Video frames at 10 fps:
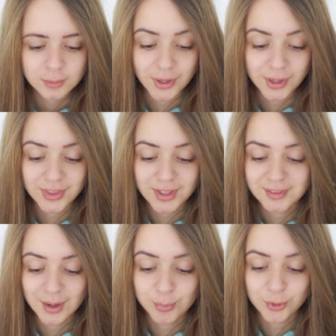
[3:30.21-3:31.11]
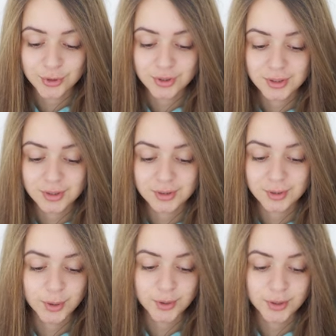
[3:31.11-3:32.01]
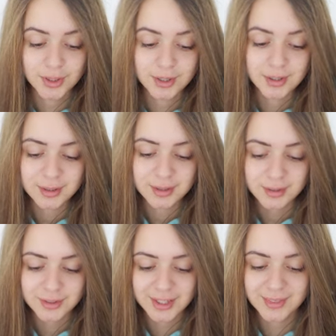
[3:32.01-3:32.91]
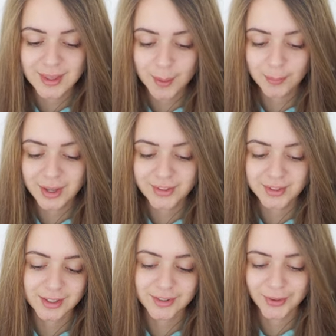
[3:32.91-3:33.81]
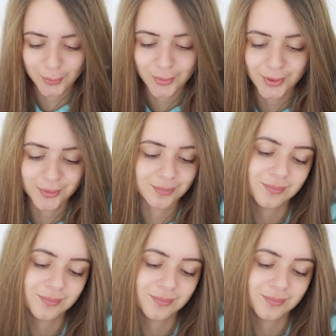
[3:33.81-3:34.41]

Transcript: I think that Portugal could take them as an example.